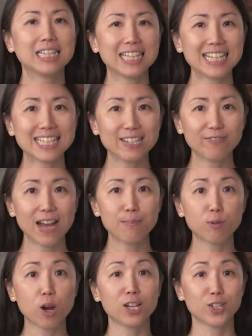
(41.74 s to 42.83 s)
Let's define
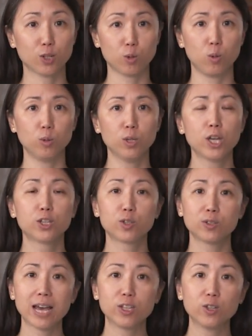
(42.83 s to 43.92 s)
project goal so
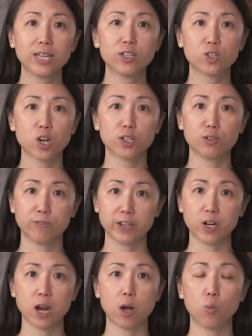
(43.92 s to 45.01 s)
that you can start to
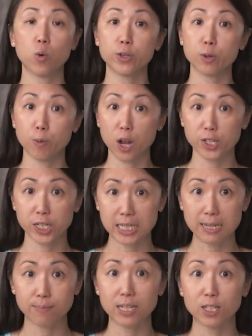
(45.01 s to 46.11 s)
figure out what your project
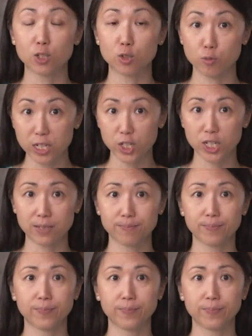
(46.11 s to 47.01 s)
team needs to reach it.